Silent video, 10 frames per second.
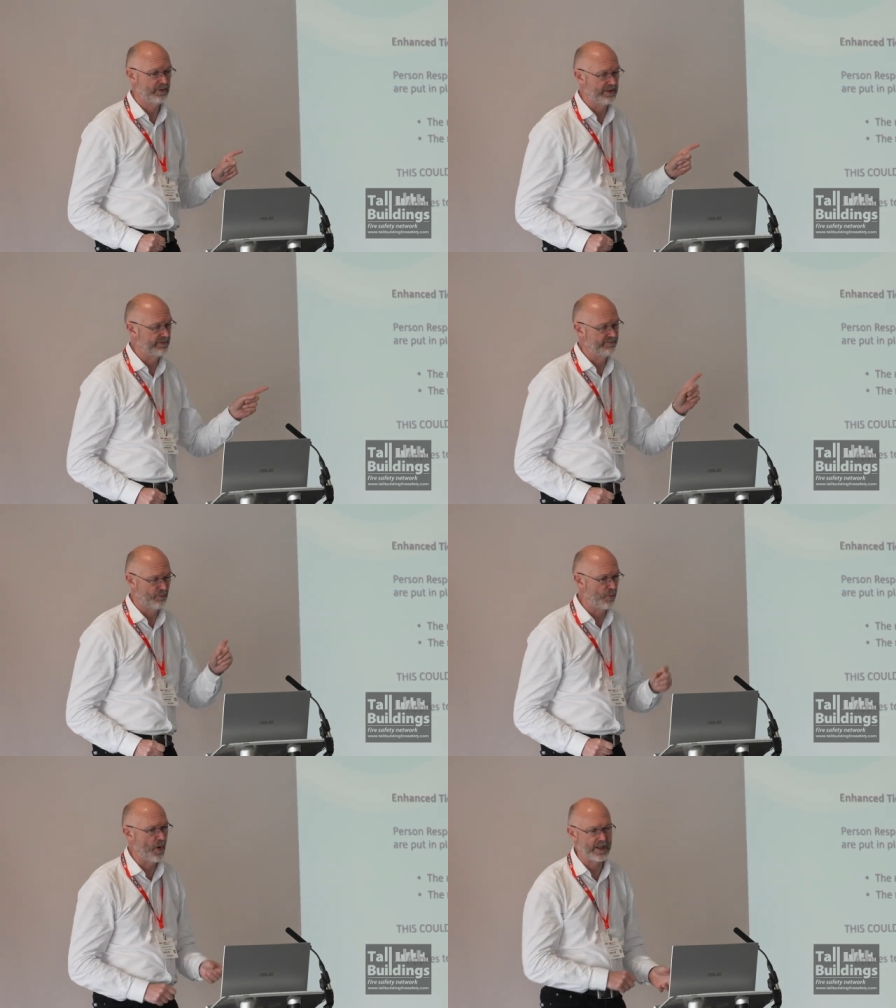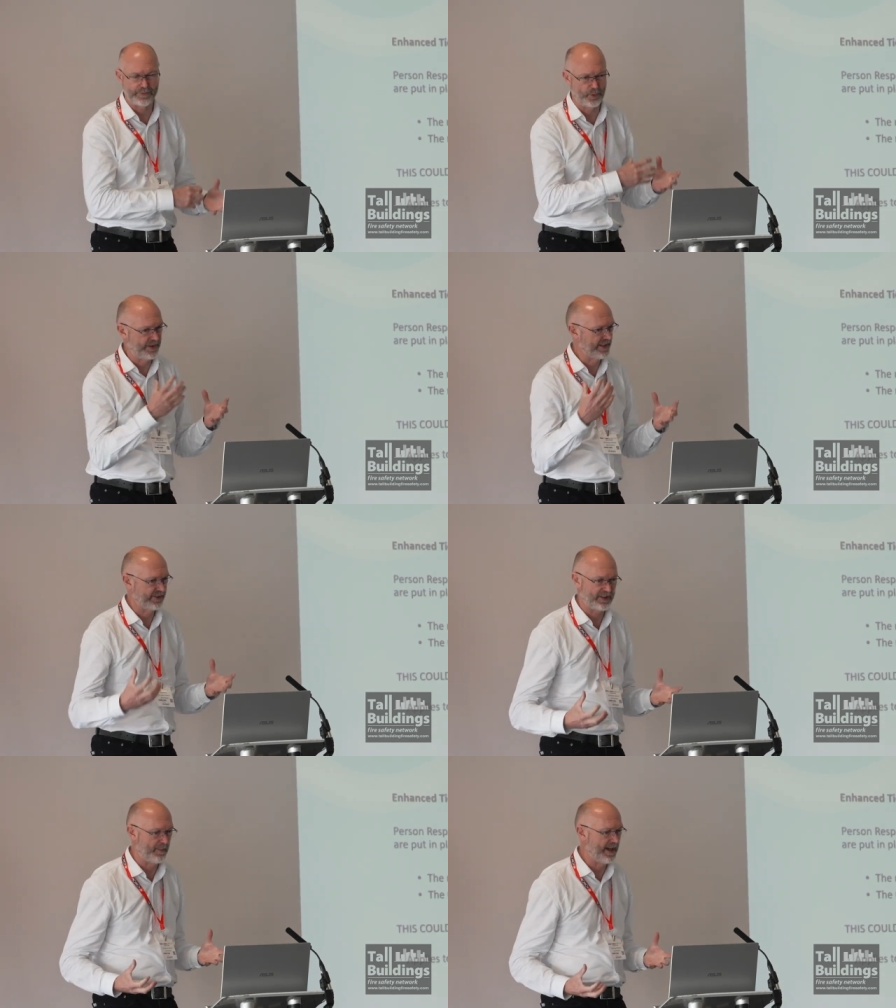One of the wonderful things
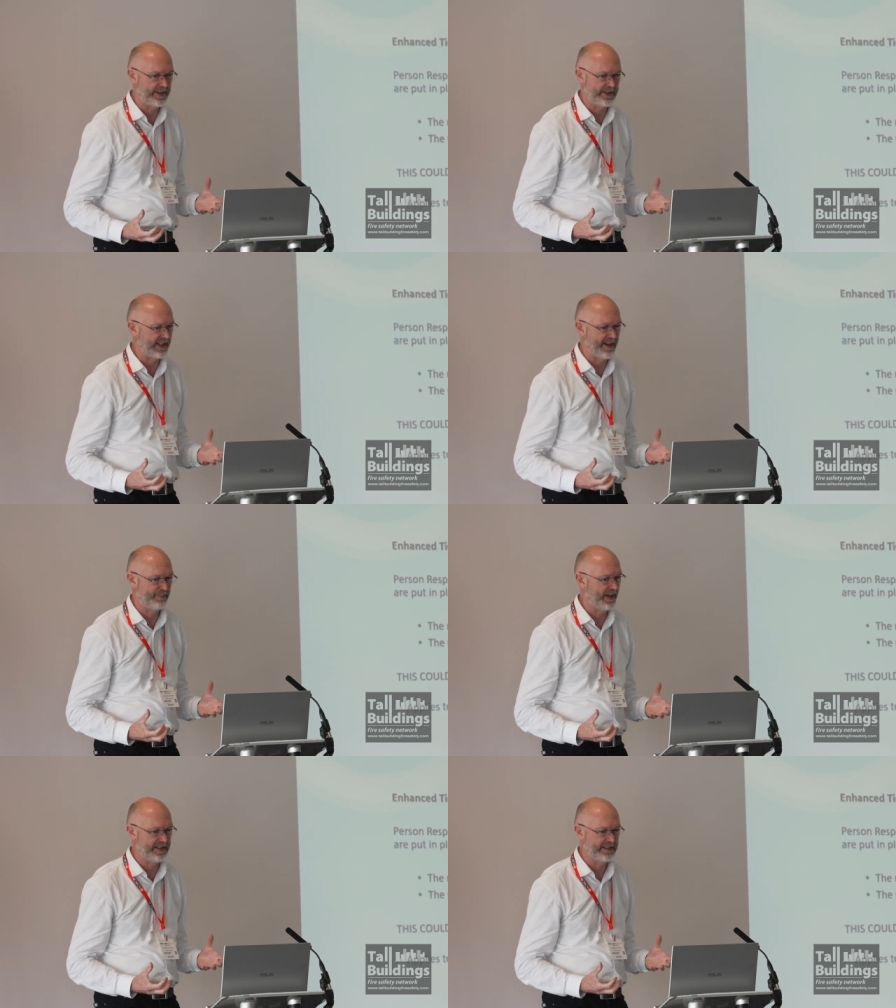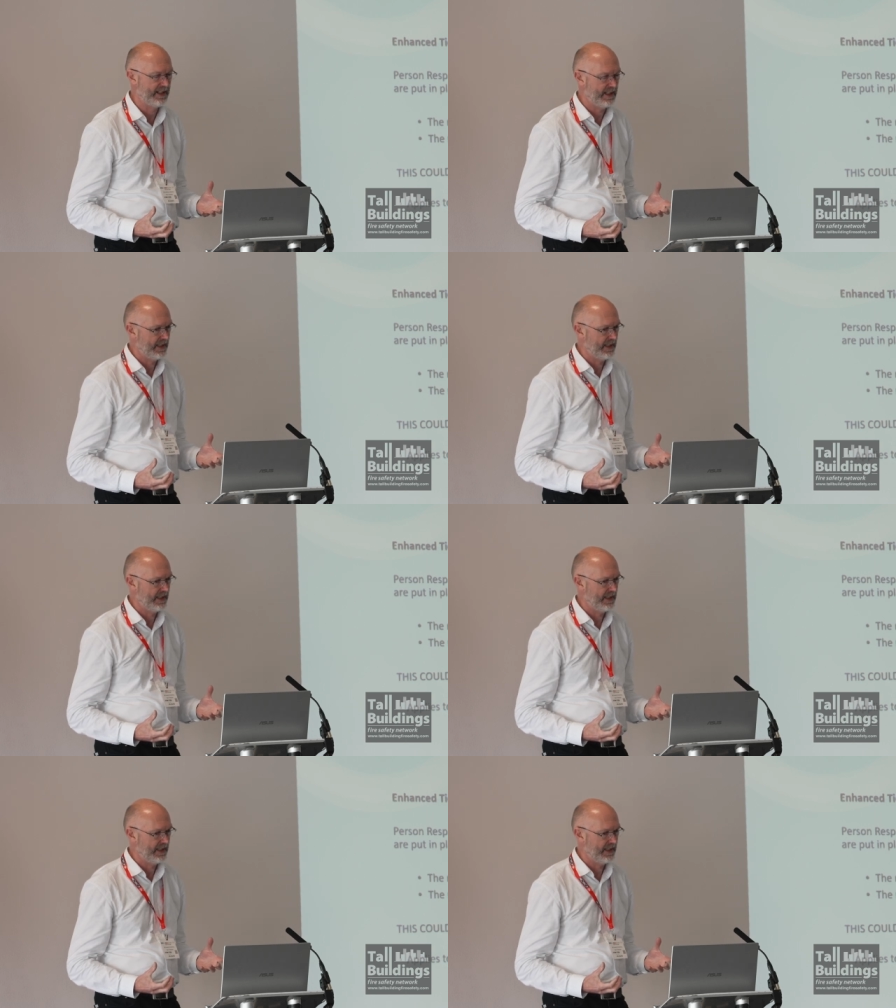that's come out of this campaign